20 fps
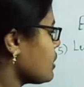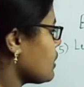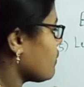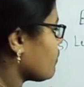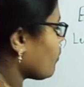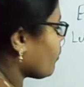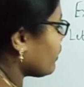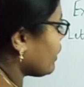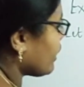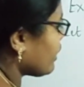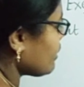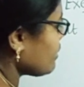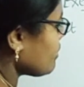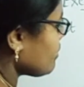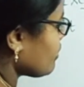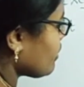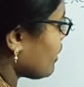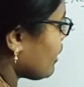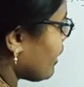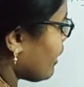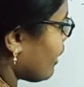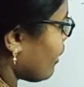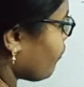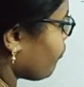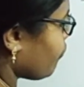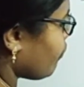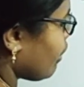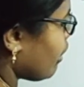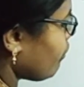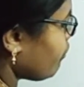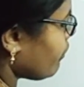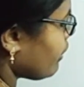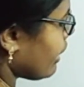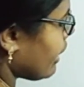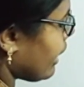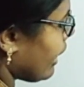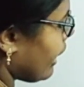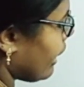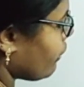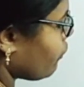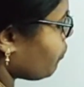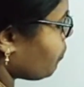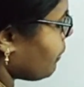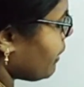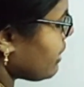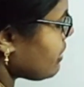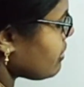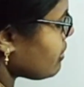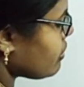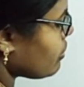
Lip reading: So that is f of x plus